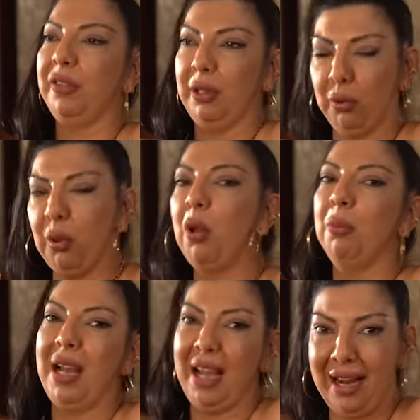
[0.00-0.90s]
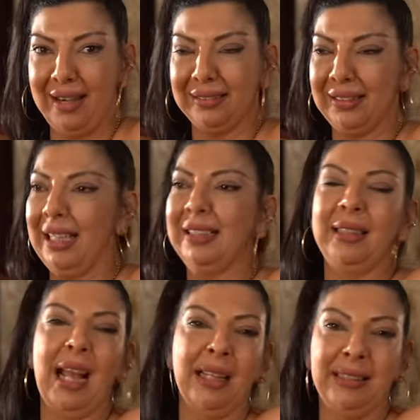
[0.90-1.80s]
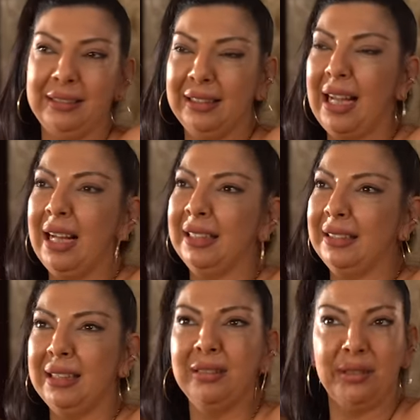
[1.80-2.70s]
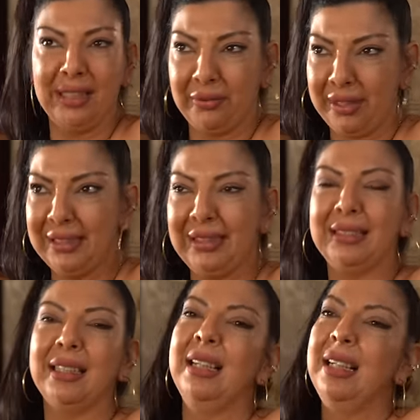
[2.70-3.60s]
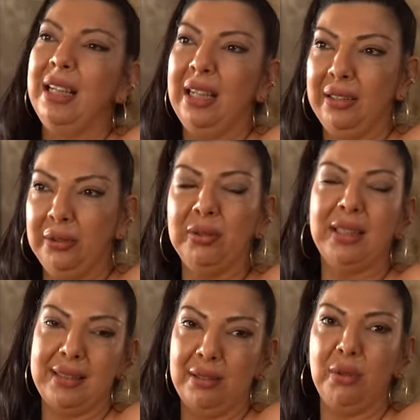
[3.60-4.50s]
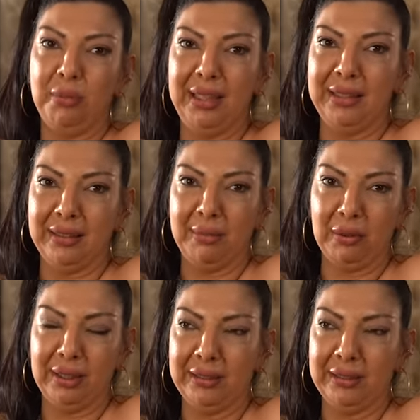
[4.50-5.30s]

of him with all my heart, and I didn't regret it, not a single minute about